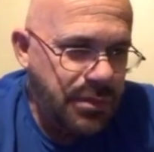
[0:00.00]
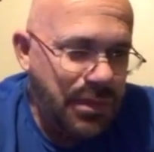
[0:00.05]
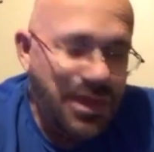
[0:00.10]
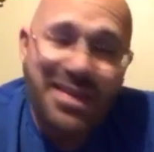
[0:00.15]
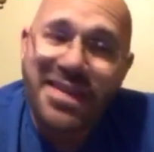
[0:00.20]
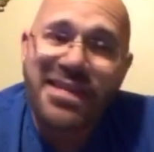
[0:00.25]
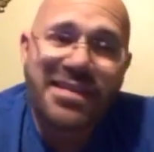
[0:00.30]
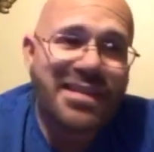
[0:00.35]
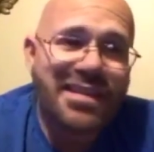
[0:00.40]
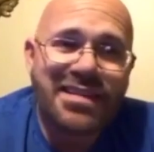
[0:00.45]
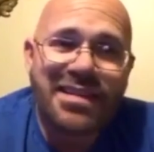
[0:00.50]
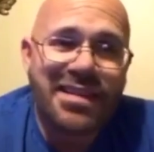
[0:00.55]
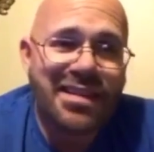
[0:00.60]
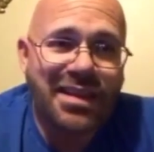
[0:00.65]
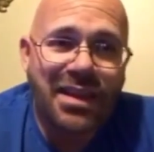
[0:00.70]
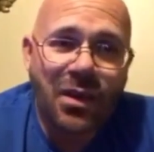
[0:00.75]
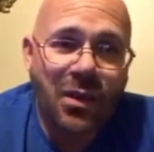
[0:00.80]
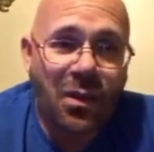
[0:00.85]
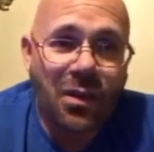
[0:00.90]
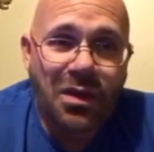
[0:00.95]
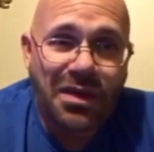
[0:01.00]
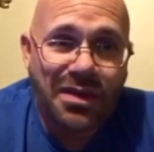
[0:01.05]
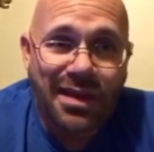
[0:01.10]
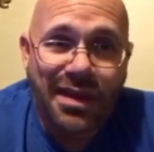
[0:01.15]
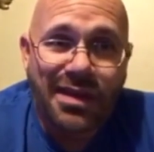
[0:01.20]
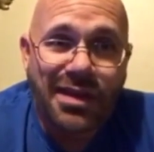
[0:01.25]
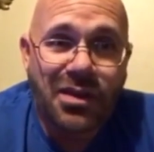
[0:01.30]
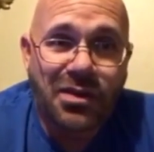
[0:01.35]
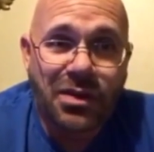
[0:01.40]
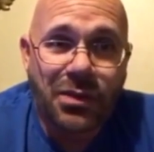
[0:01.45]
but this isn't the only
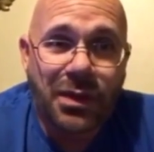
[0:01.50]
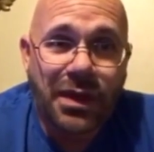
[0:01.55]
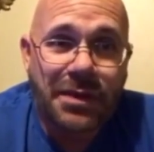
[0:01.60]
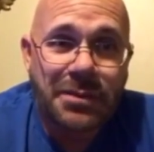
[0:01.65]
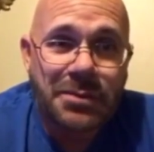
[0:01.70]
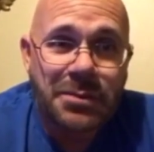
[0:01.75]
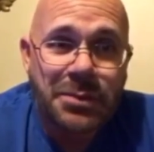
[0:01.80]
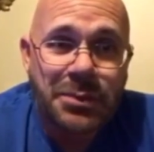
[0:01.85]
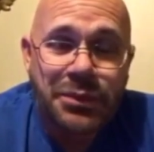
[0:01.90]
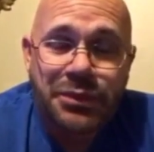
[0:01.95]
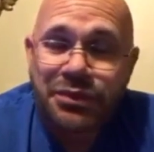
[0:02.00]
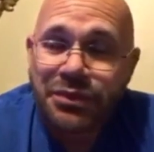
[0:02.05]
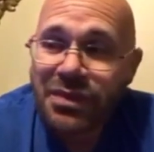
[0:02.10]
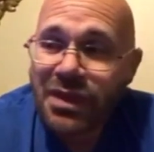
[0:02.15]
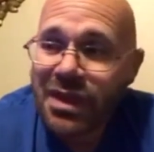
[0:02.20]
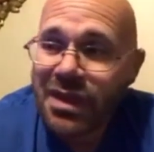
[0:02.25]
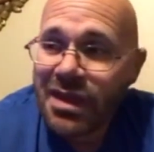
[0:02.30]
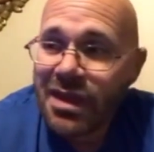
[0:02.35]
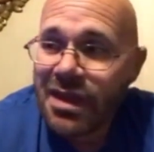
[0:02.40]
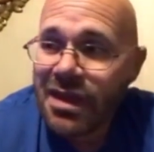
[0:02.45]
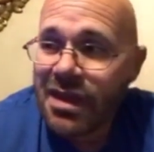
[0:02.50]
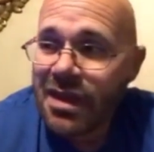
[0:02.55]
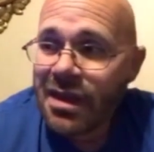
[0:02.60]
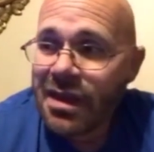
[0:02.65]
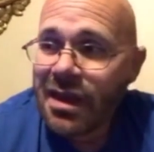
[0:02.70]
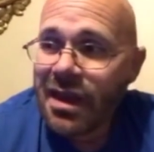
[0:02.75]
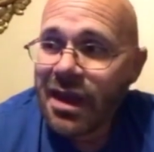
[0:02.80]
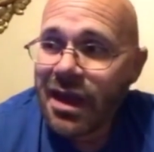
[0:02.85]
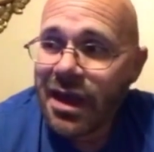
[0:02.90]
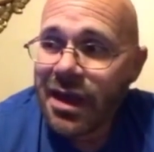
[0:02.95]
thing they're doing.
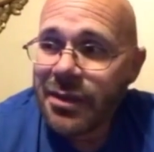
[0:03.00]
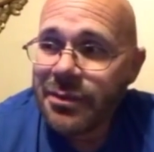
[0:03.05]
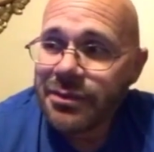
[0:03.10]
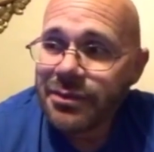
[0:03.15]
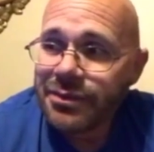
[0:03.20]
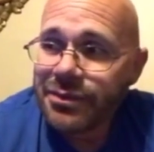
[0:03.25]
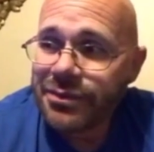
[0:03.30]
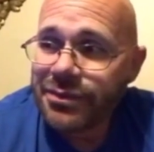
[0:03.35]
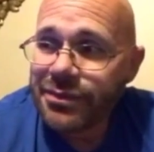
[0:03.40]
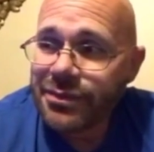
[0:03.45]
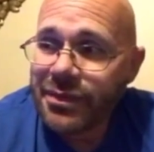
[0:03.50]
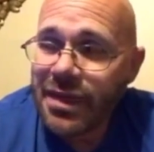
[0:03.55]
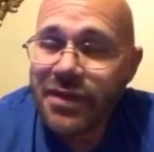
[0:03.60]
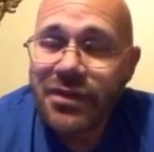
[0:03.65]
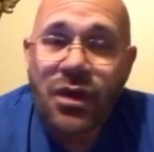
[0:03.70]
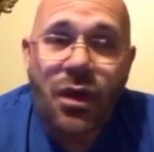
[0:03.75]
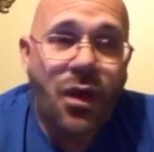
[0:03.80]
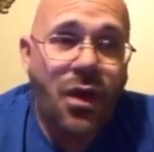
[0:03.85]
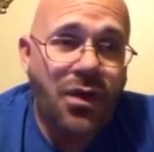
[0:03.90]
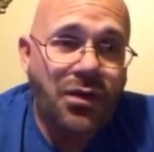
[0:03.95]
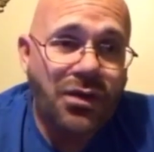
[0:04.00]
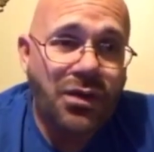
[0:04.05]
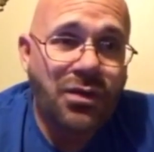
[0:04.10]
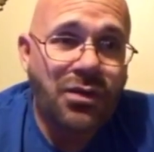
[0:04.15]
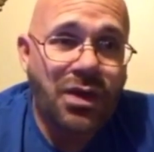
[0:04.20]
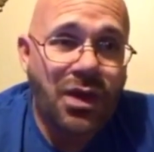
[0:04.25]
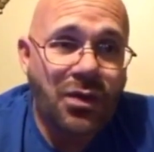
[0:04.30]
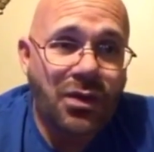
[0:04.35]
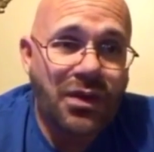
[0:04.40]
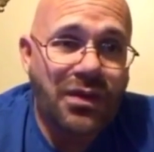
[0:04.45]
If you also
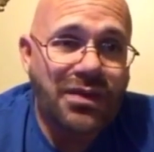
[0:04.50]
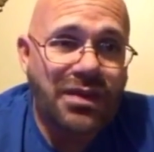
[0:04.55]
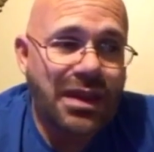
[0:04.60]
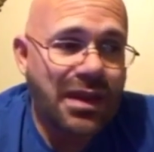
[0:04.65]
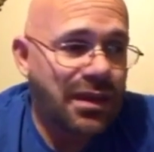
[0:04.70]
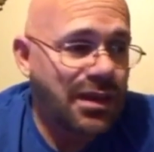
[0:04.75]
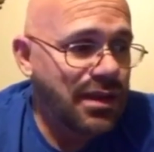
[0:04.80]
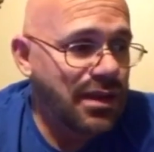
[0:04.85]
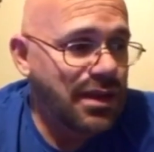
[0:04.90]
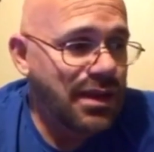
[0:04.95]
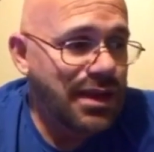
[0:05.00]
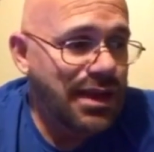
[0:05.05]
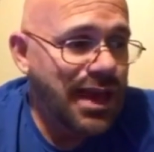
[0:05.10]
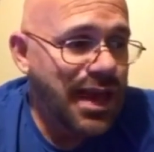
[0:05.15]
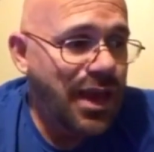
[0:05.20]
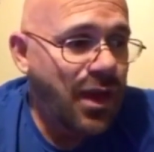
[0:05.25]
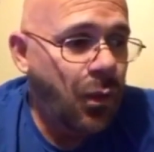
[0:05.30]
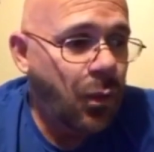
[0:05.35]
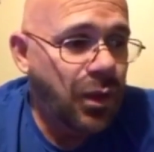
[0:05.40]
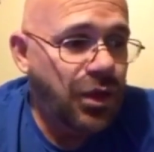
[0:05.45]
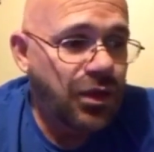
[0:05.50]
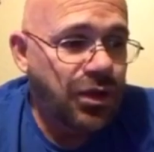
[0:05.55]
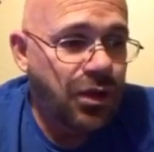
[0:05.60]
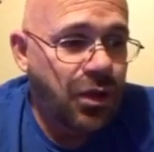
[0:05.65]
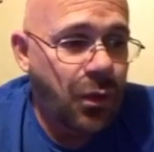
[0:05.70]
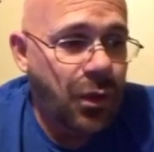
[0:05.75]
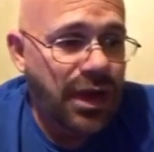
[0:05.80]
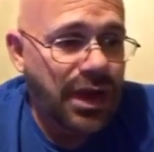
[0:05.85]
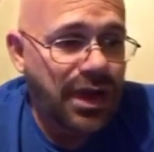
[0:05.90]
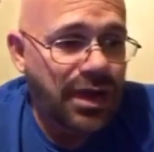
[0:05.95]
notice that now when you're
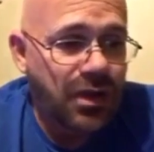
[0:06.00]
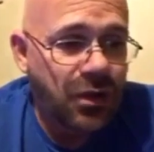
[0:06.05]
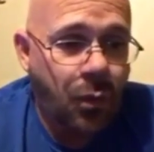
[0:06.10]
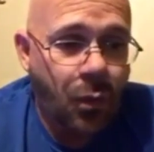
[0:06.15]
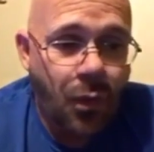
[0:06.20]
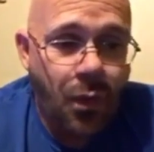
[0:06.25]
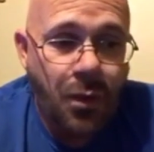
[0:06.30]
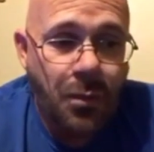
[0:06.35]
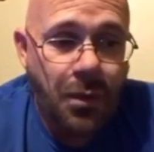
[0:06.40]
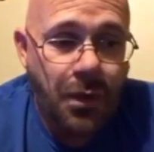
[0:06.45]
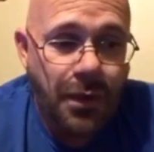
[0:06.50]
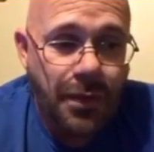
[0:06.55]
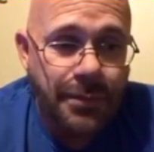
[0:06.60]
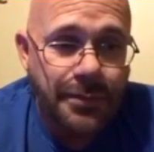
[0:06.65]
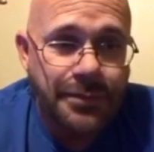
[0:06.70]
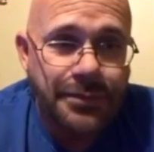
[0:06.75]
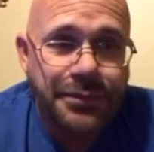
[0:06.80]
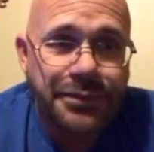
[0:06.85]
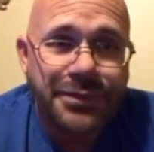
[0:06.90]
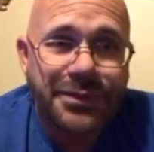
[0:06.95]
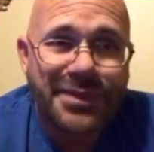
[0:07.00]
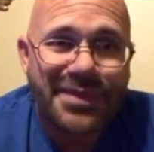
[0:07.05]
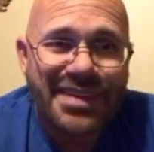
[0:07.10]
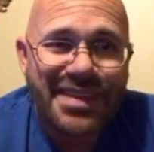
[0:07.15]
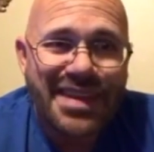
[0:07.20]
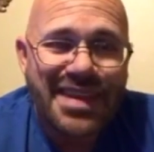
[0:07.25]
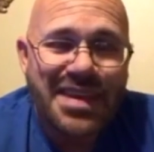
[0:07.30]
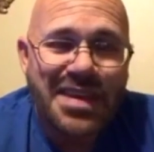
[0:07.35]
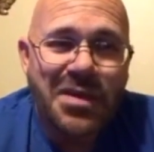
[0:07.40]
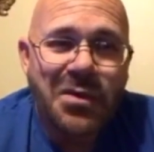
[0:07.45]
going into Walmart,
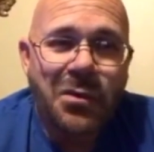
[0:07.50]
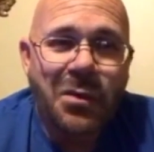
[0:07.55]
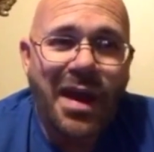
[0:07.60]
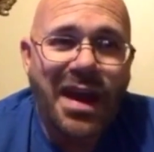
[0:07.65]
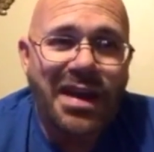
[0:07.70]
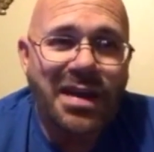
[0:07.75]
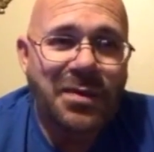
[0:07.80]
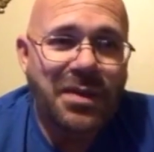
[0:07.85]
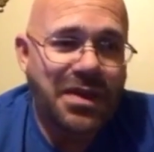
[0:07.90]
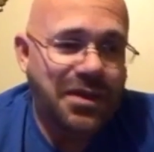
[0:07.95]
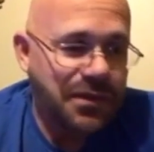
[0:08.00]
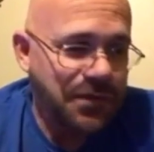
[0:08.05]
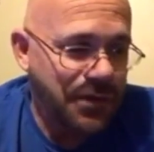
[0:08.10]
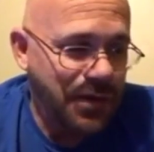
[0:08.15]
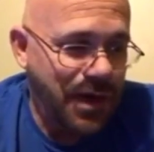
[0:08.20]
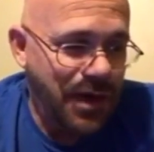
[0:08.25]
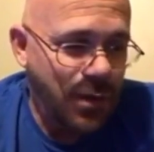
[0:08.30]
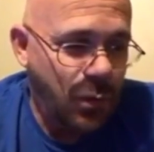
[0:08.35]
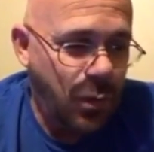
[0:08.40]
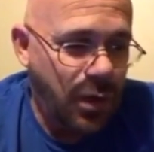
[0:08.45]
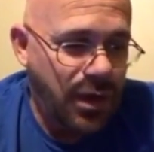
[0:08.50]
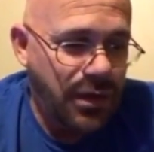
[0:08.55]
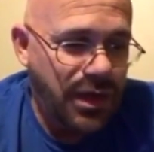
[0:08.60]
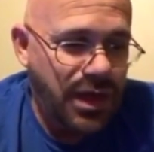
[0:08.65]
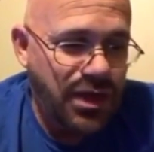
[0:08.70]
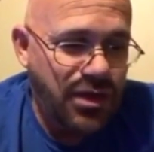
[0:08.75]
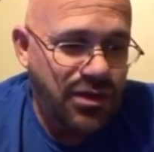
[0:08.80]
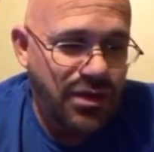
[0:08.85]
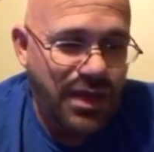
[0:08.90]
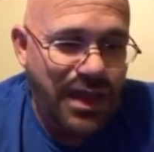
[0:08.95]
right up at the front where they
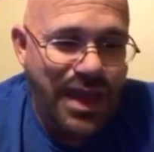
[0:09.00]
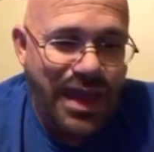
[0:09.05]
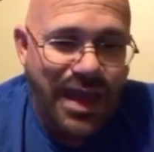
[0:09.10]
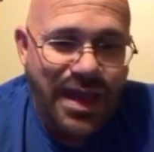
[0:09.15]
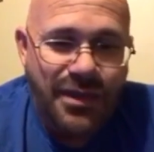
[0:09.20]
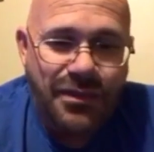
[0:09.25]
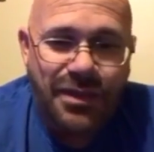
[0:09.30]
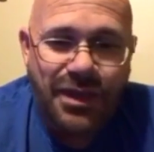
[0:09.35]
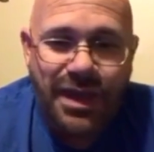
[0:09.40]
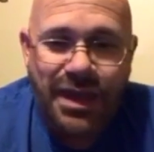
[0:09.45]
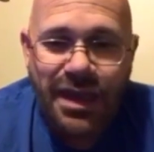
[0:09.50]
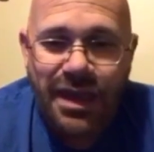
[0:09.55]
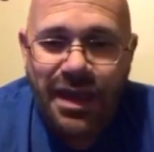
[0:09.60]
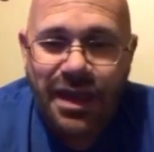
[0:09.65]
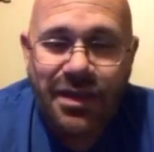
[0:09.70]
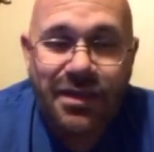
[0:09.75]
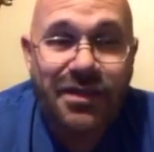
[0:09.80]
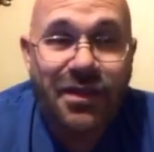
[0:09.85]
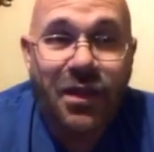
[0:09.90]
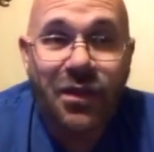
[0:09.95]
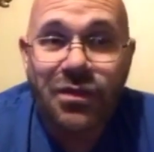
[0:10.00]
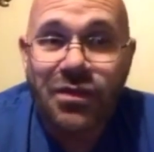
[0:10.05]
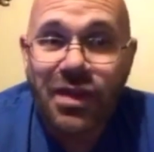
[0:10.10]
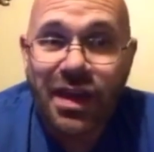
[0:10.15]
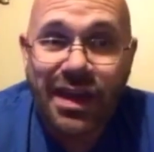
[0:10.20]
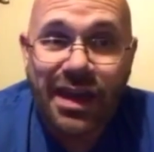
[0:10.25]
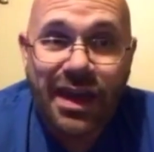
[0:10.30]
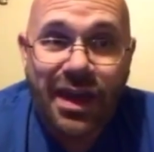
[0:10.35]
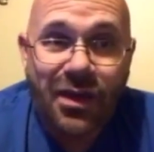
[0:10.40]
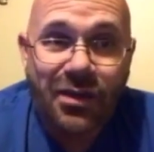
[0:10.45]
usually have the
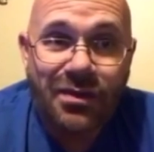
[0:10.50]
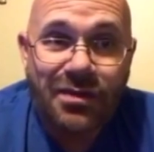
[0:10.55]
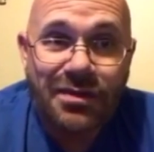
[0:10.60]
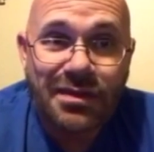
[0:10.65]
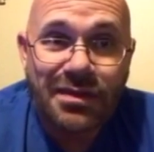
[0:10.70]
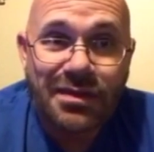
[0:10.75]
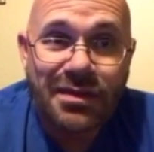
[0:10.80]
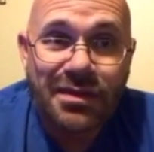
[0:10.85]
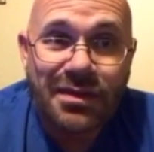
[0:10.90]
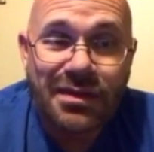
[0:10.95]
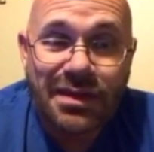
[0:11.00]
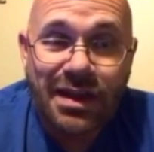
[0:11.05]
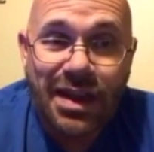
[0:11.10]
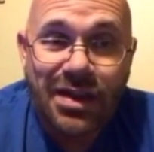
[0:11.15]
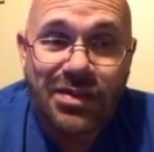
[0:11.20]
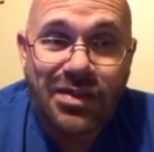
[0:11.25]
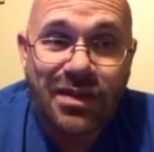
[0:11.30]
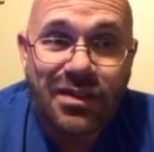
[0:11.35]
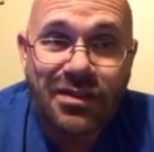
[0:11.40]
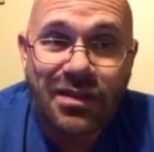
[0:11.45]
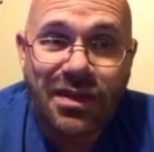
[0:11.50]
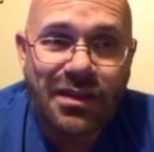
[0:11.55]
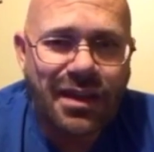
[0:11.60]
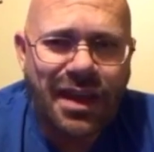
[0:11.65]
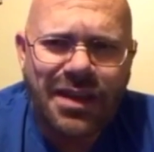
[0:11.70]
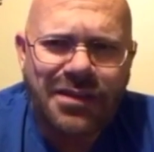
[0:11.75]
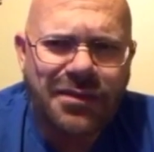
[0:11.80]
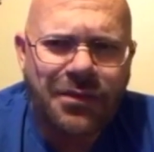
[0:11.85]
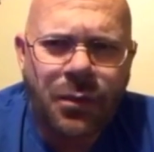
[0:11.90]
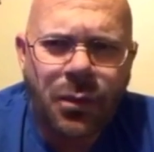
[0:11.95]
self-checkout stations, there's
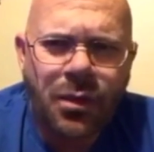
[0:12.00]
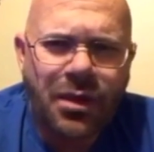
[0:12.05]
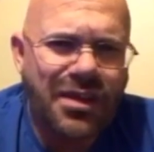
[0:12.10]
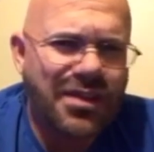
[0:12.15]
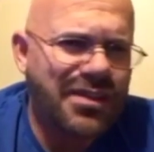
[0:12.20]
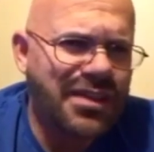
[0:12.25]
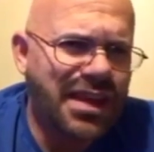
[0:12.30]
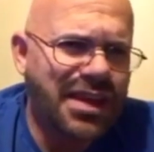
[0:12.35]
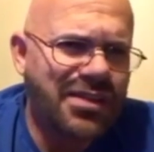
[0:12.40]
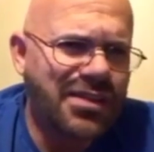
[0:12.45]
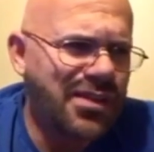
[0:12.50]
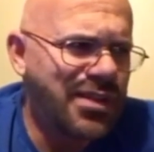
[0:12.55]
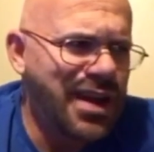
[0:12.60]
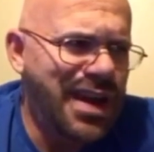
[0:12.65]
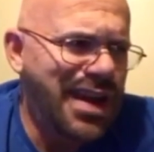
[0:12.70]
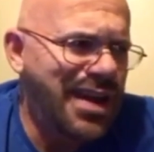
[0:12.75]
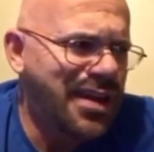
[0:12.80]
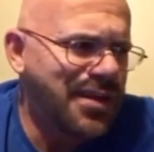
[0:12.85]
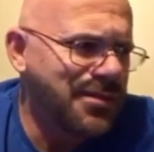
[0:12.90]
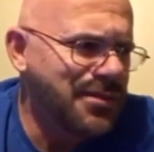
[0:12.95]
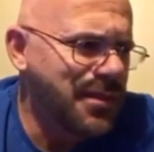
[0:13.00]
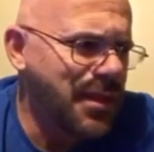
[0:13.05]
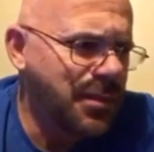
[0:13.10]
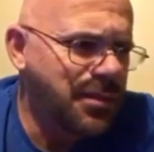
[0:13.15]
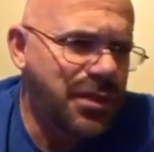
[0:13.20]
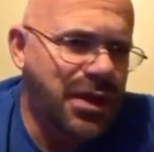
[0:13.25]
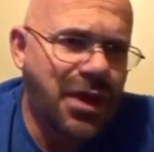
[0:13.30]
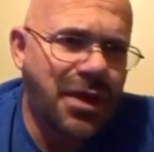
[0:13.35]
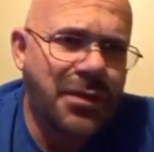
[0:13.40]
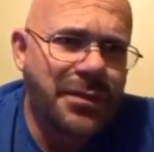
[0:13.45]
like 4 to 6 or 8 of them
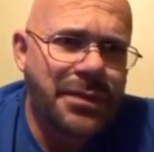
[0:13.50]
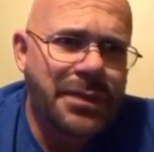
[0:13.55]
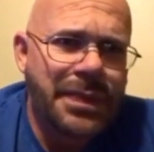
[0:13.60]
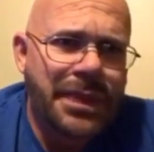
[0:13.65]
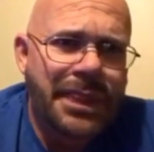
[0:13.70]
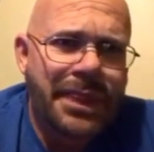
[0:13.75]
up there,